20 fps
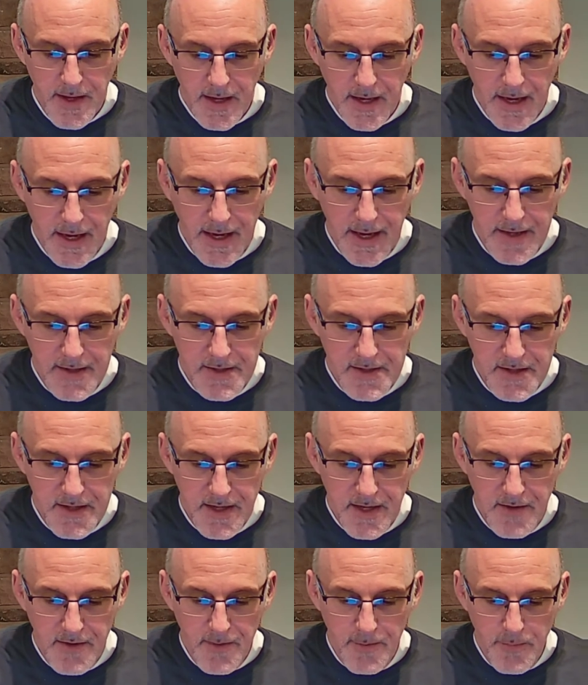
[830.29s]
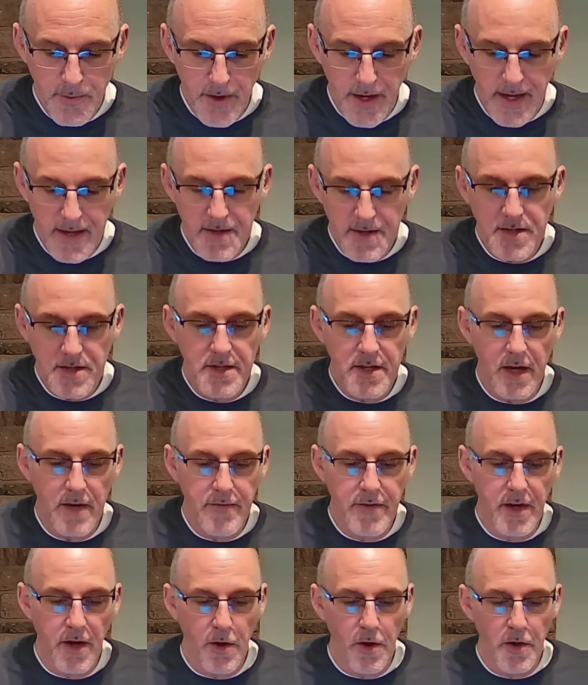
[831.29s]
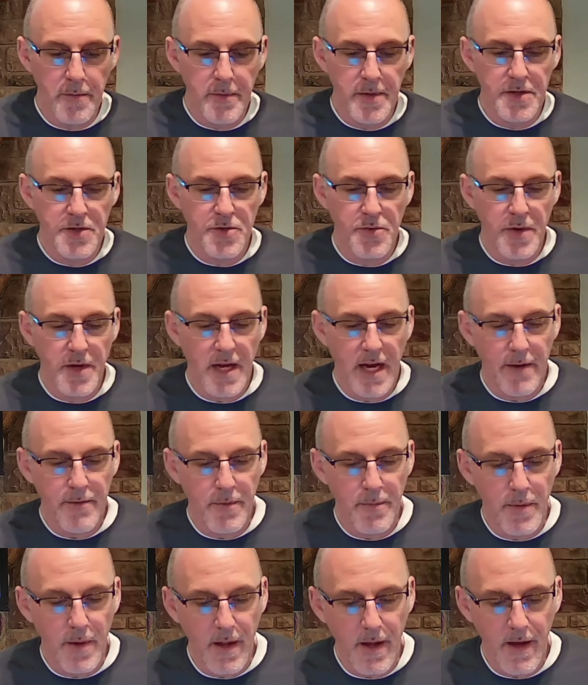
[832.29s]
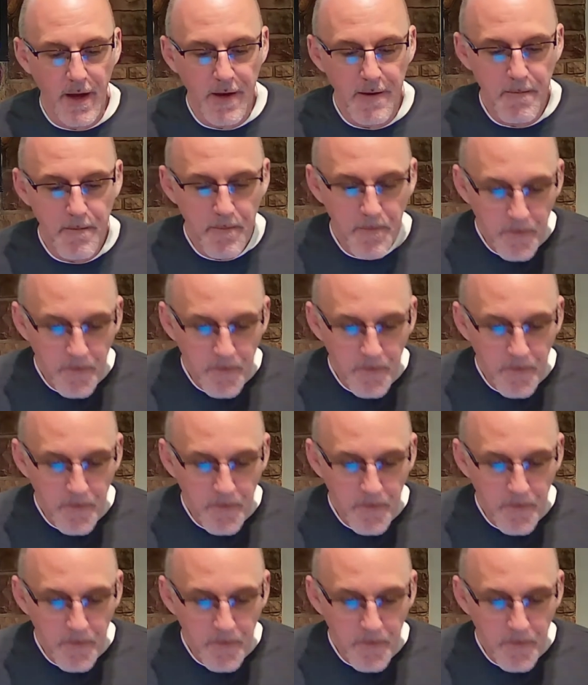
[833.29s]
I see the branch of an almond tree, I replied.